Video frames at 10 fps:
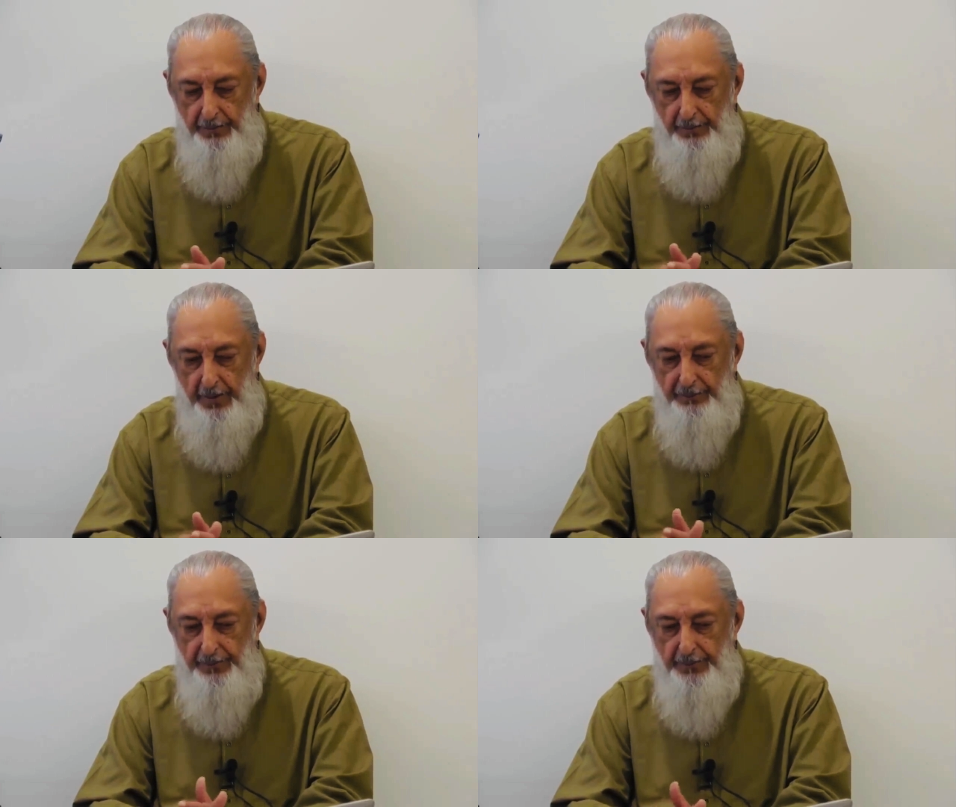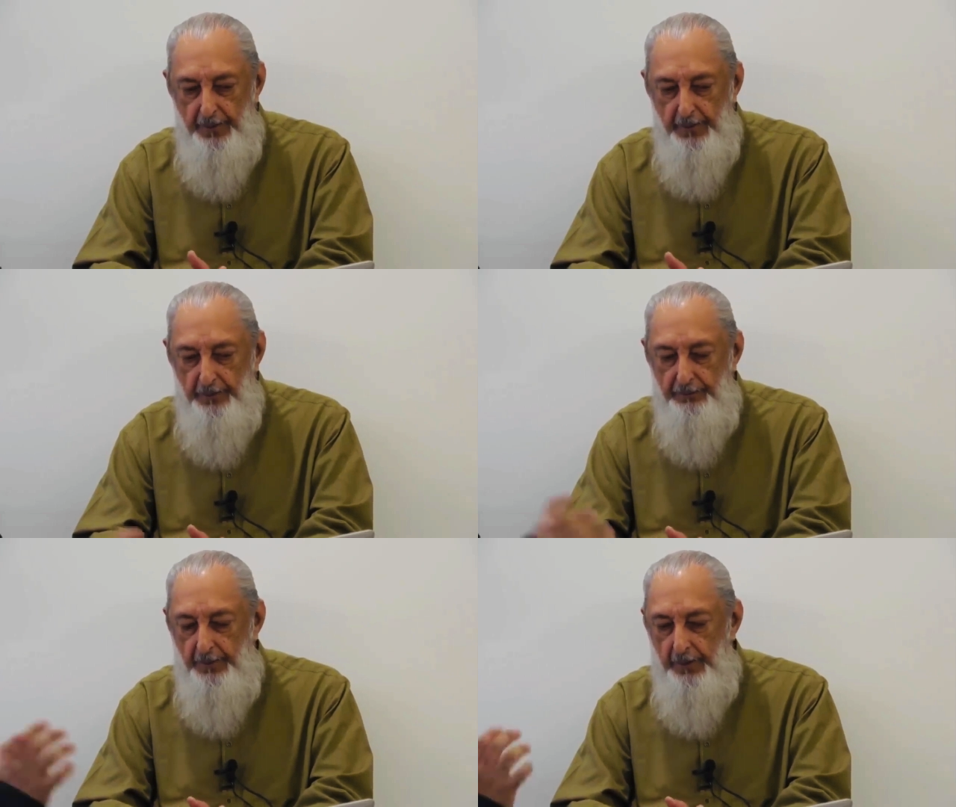the Prophet
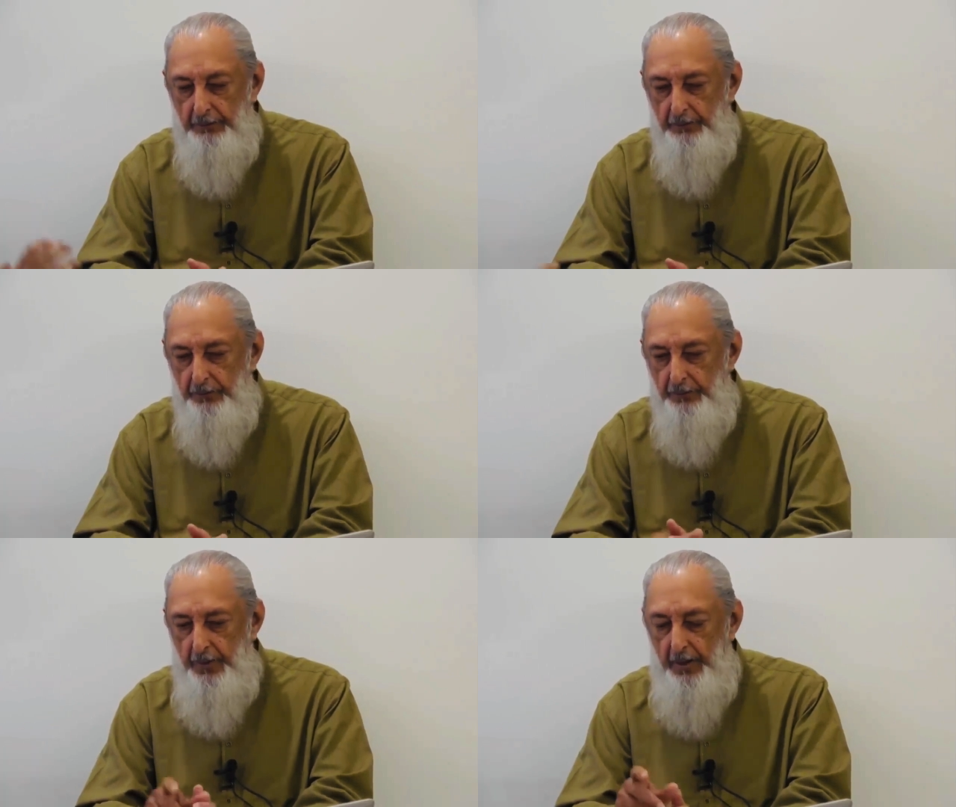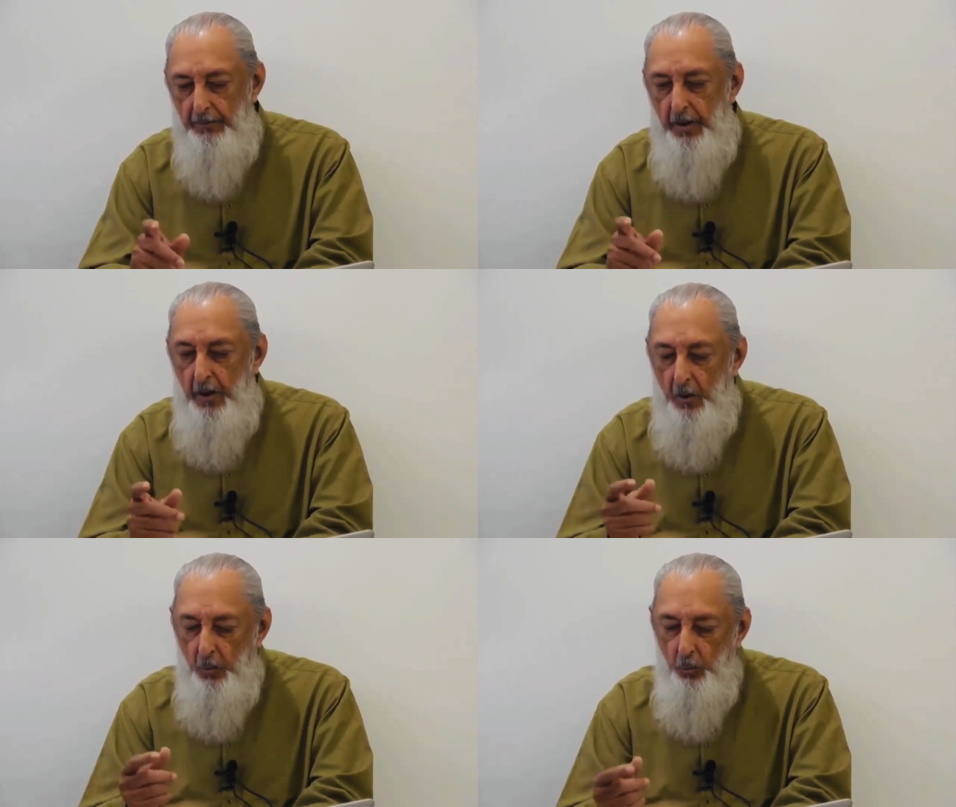alayhi salatu wasalam,
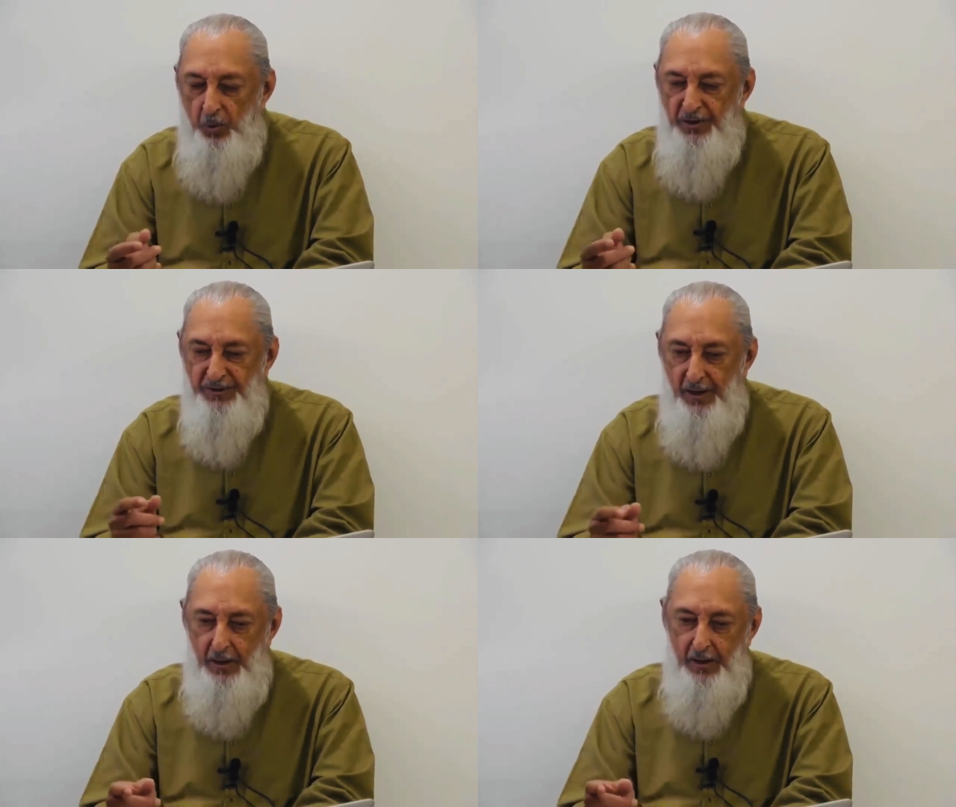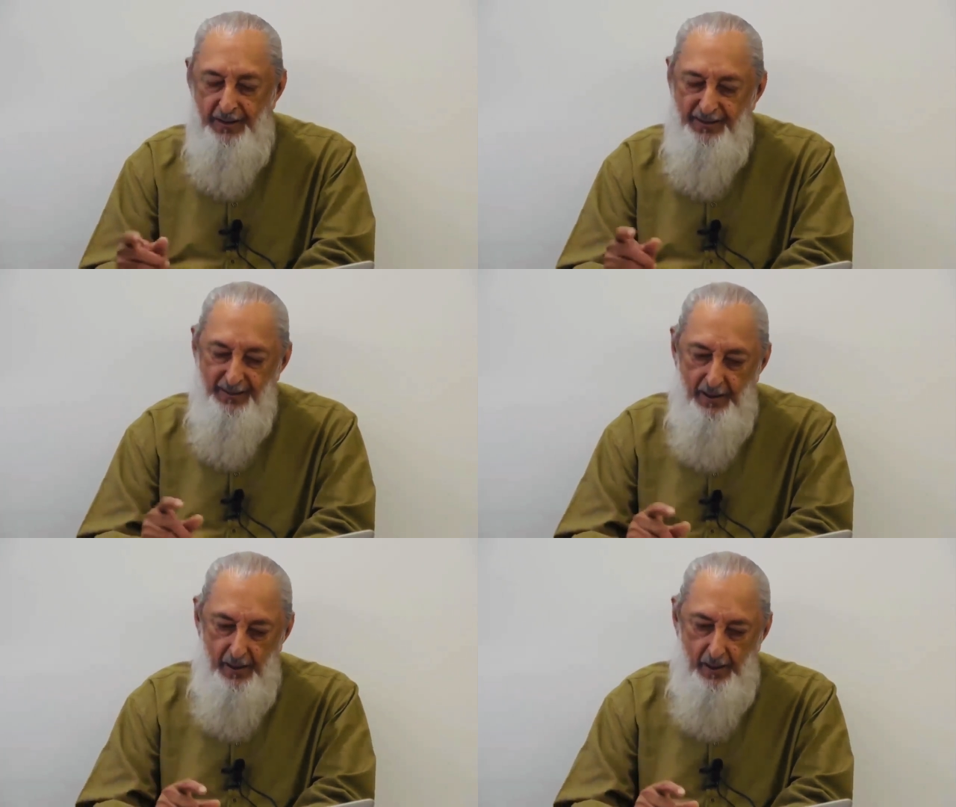which are
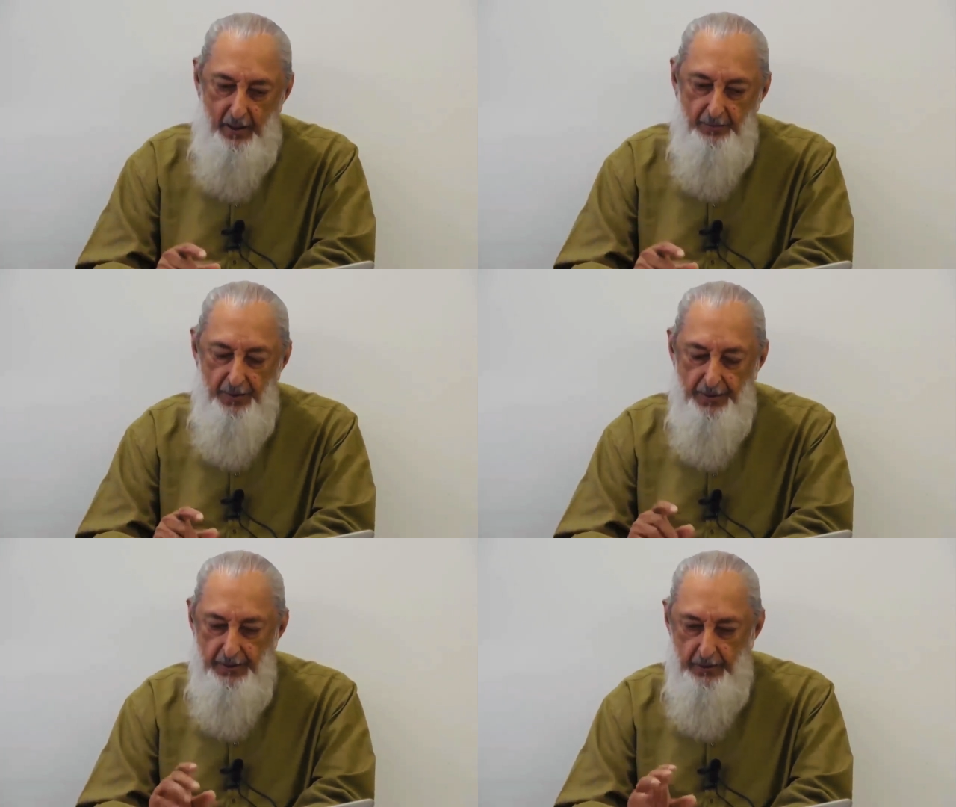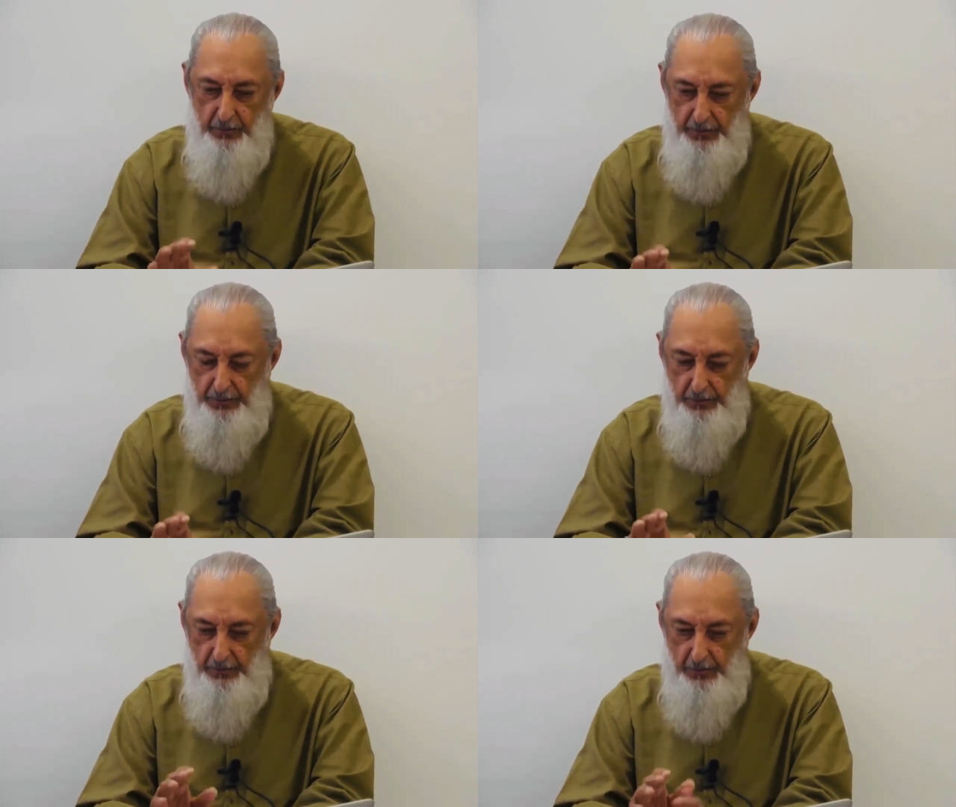in harmony
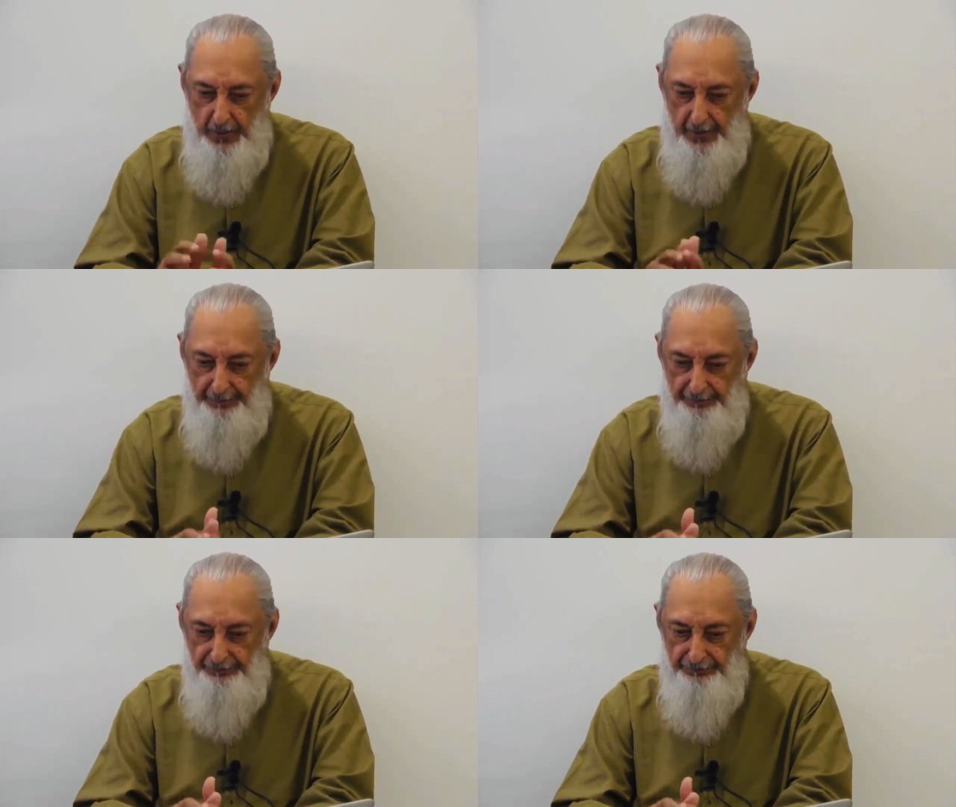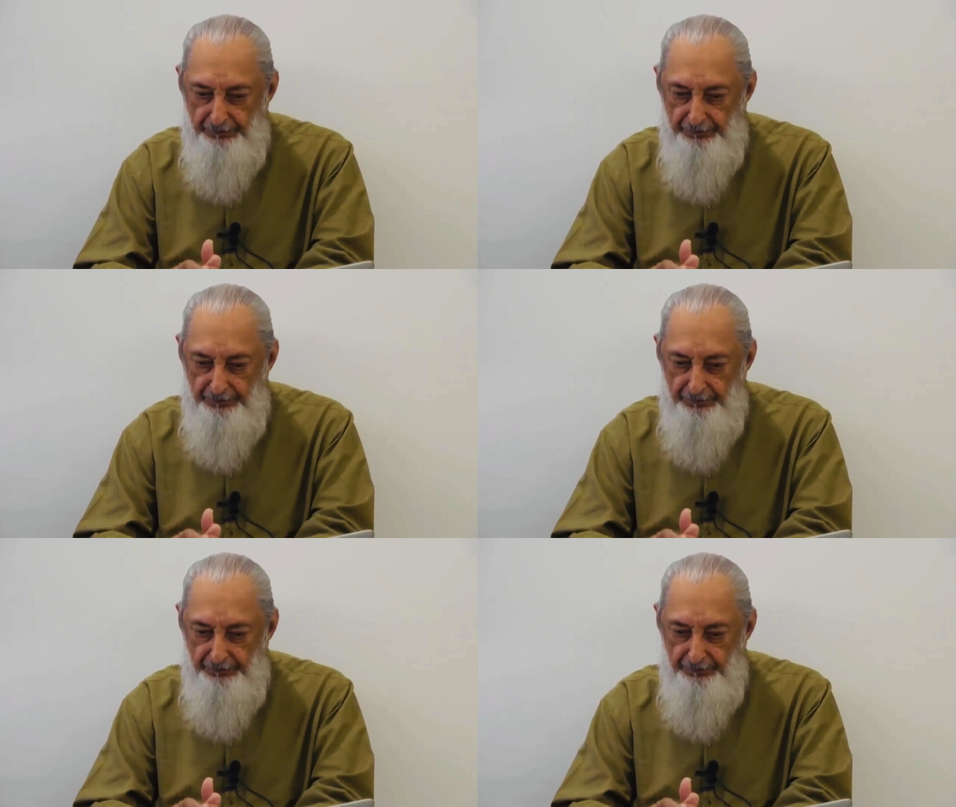with the Quran.